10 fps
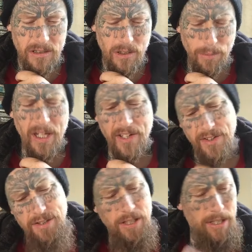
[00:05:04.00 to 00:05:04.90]
There'll be
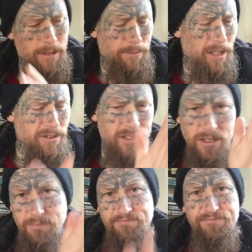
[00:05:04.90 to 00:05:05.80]
others, but I'll
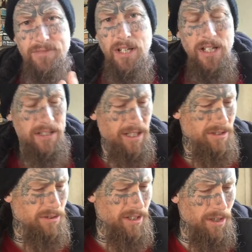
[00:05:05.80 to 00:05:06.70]
just
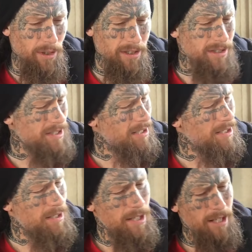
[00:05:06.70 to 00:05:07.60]
touch on that one because that
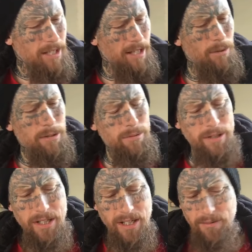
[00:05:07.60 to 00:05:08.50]
one was
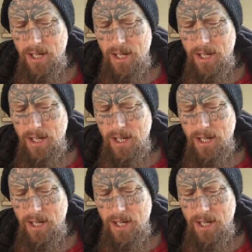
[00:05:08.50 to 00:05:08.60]
there.